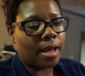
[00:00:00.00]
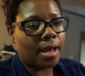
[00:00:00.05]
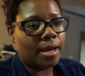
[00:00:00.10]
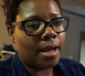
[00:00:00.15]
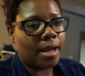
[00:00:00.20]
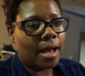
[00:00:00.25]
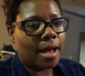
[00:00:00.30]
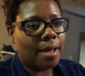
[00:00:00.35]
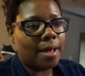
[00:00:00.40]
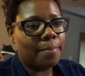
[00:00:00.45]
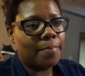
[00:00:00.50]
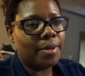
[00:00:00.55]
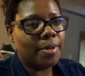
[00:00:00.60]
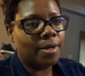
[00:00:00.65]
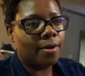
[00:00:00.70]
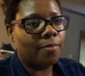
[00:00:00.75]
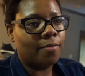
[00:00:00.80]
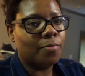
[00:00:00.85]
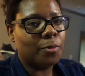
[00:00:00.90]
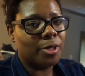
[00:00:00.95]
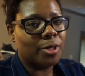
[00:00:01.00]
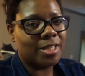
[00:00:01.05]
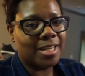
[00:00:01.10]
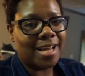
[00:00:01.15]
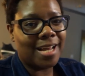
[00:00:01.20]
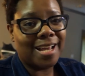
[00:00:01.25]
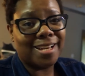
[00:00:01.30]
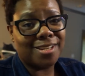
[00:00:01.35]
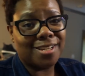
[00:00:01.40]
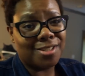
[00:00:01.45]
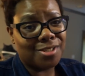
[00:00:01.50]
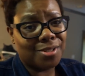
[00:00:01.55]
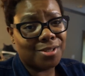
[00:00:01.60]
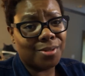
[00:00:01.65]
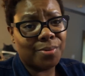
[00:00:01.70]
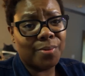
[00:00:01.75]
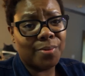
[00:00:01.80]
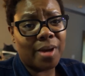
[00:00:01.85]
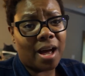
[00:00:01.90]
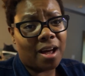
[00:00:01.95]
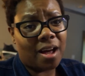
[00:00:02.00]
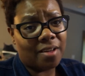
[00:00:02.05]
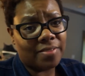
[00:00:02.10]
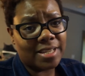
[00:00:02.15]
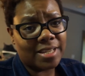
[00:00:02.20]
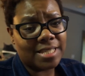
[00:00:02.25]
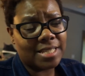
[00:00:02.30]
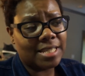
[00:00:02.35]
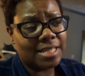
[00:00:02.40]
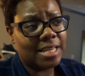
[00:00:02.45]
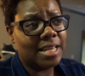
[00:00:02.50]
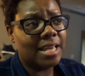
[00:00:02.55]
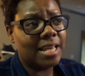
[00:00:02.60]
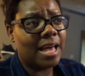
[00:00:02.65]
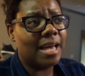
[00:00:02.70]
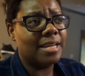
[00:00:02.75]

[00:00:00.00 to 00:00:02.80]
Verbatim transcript: And I bit off more than I could chew, obviously.